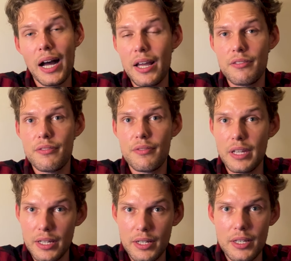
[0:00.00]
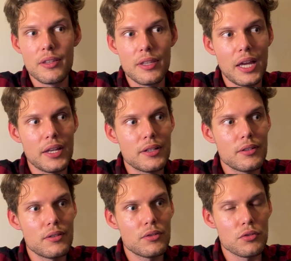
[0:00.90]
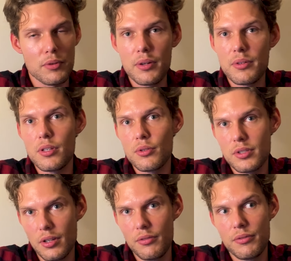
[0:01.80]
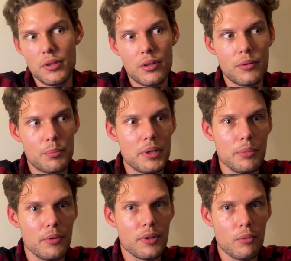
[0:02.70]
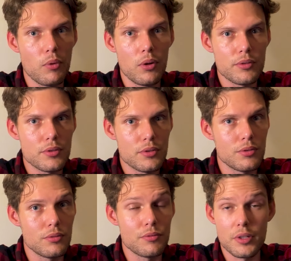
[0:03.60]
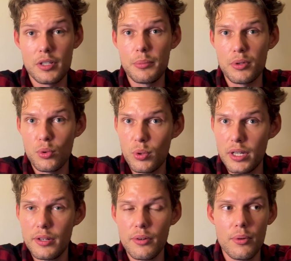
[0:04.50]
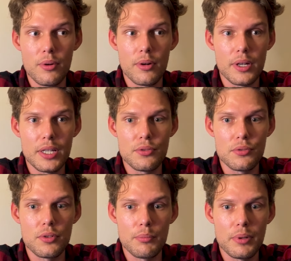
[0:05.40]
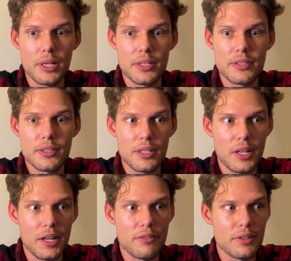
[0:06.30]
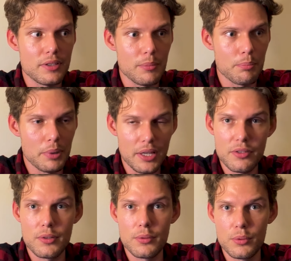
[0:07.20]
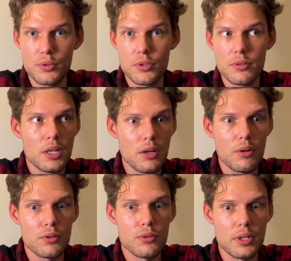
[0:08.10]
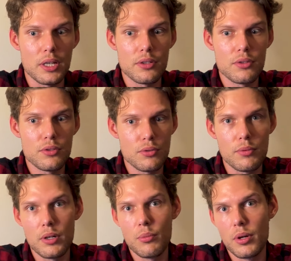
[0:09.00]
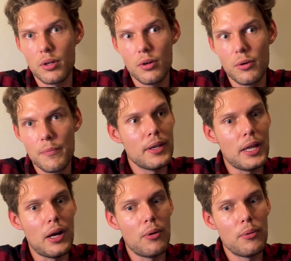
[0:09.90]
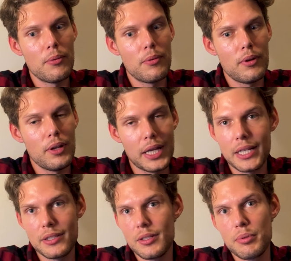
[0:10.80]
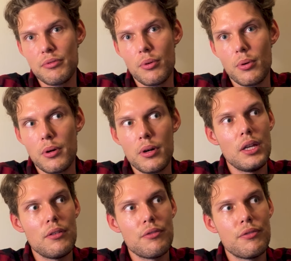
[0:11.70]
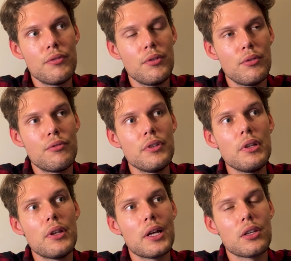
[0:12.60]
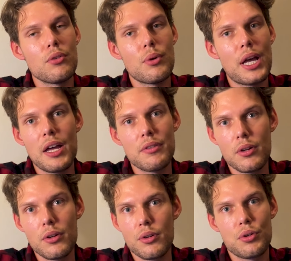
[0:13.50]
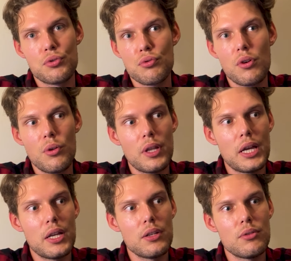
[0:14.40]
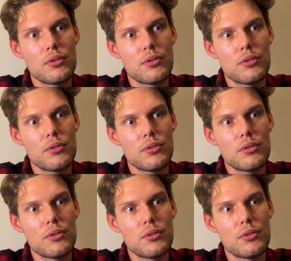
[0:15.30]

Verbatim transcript: I think that surrounding yourself with other people that wants to, for example, quit or get to some place in life is the best solution in order to get to where you want to go. Now, like I said before, if you feel like you have it under control and you're